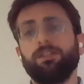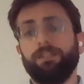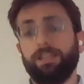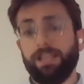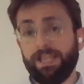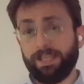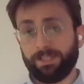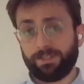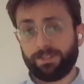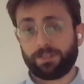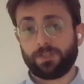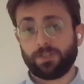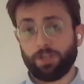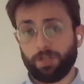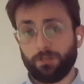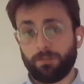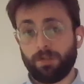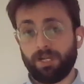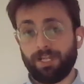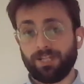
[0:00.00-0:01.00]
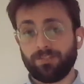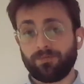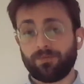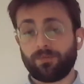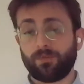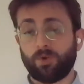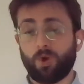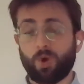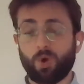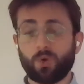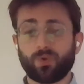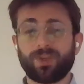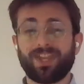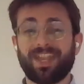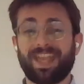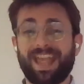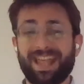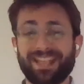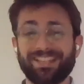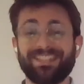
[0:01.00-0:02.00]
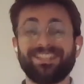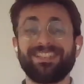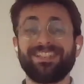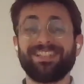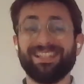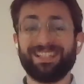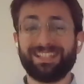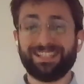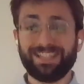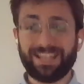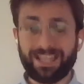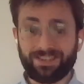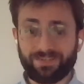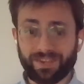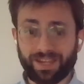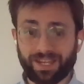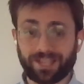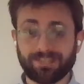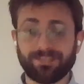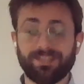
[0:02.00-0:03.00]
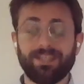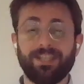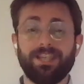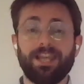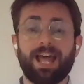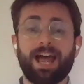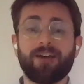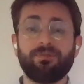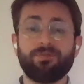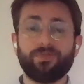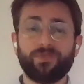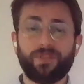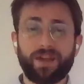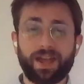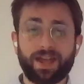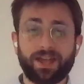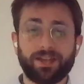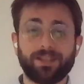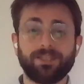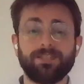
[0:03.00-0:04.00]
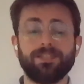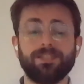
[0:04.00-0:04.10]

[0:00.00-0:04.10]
This turbulent flow can significantly affect